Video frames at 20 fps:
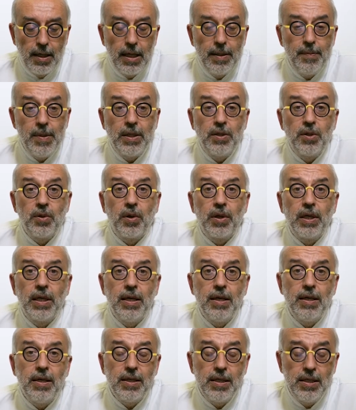
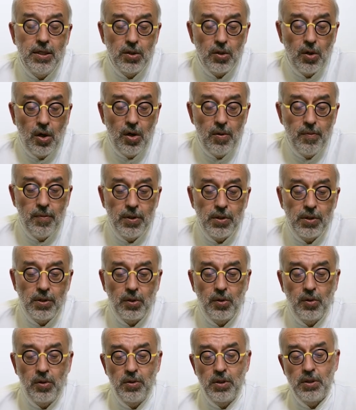Hematuria is
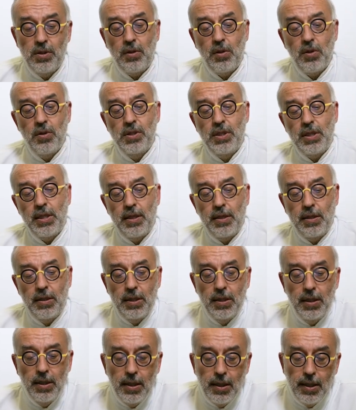almost cons
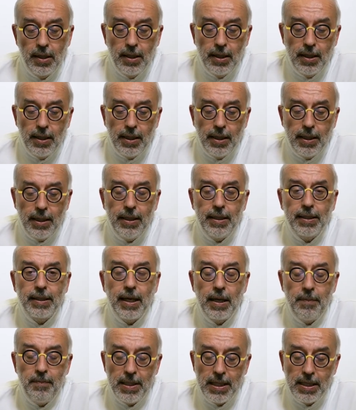constant. It
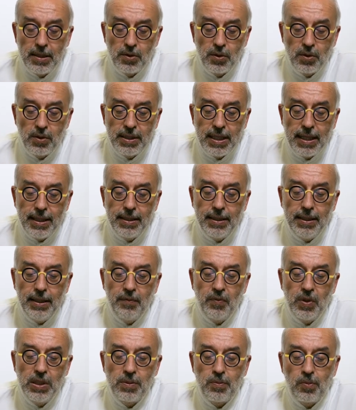can be
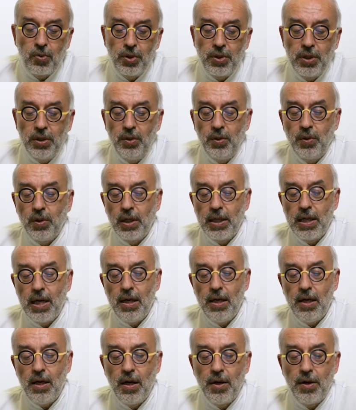associated with
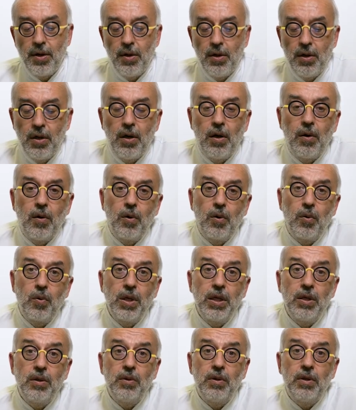proteinuria and or
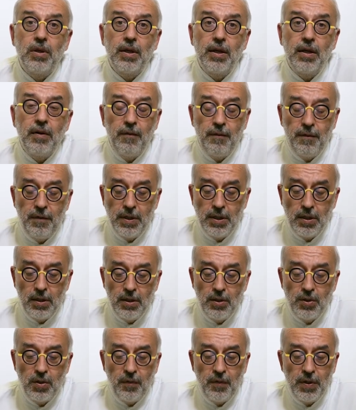renal
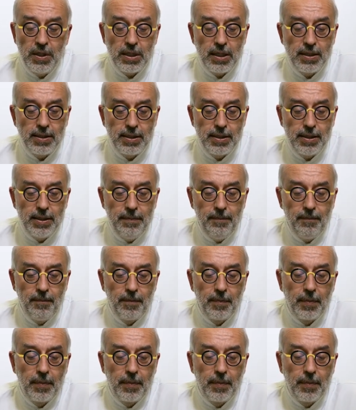insufficiency.